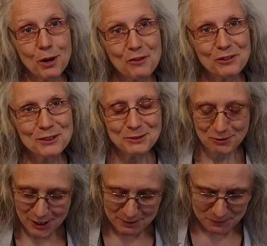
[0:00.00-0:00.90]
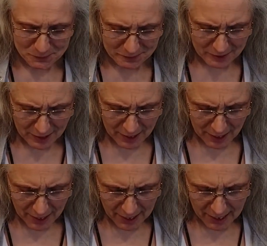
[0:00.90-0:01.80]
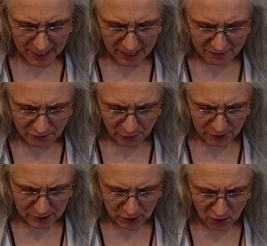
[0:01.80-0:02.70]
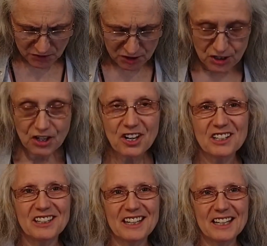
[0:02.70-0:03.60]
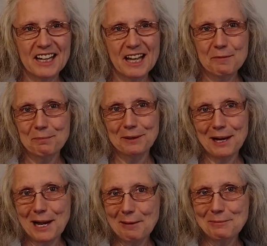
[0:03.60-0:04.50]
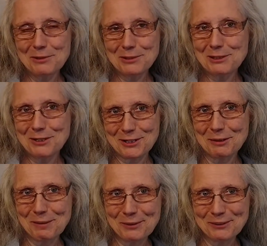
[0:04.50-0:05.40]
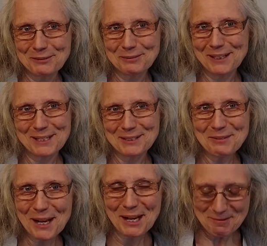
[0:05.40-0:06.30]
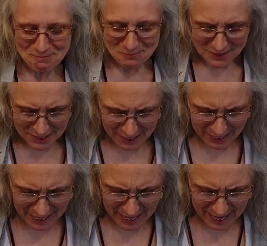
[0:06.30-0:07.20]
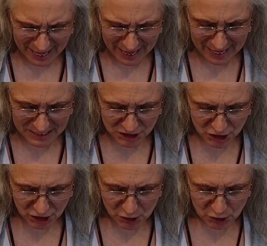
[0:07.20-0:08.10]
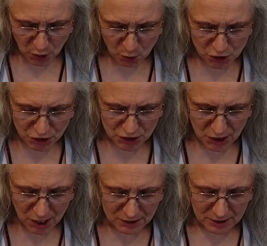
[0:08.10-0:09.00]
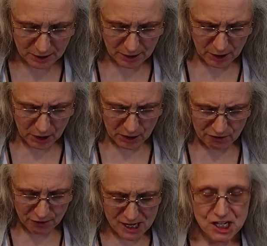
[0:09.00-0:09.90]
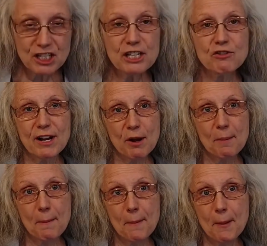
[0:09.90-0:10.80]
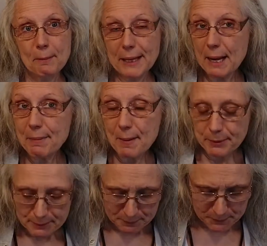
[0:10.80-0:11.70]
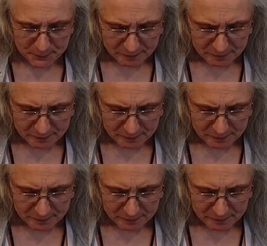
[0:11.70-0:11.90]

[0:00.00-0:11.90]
preference, right? And 4 cloves of garlic, but I'm using garlic powder, but that's okay. And you can use kosher salt, freshly ground black pepper,